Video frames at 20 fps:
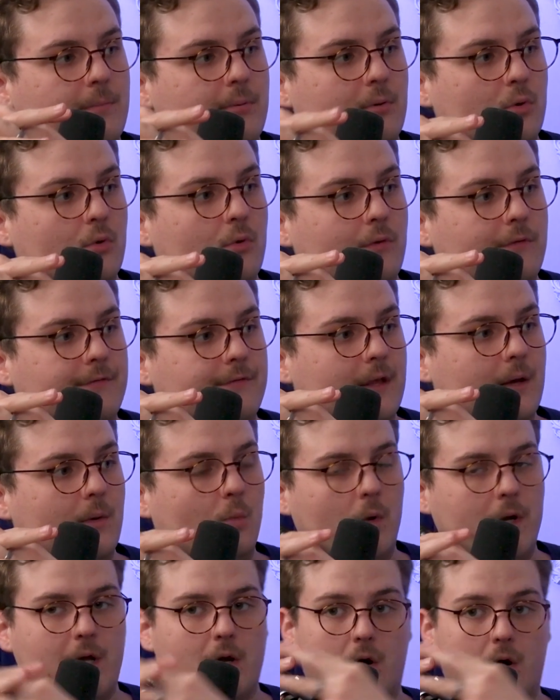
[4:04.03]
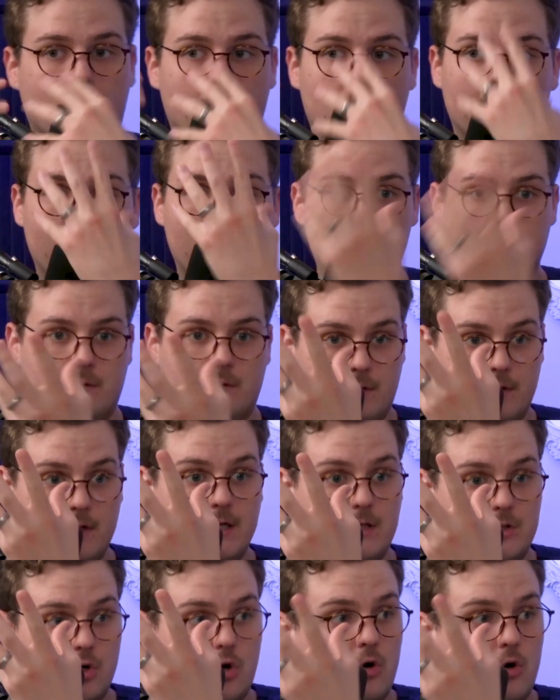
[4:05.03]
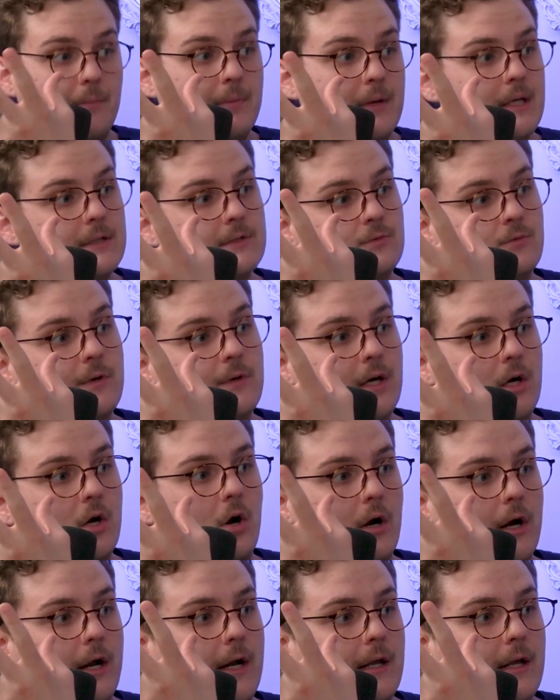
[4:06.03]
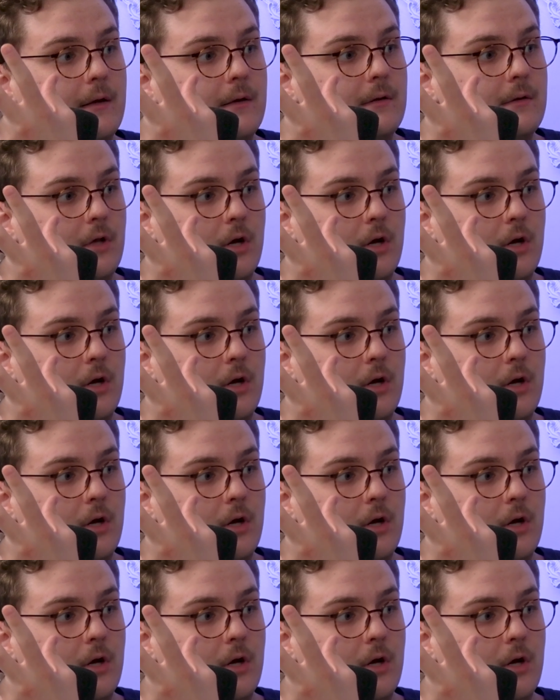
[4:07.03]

prove that we are eternal beings reincarnating,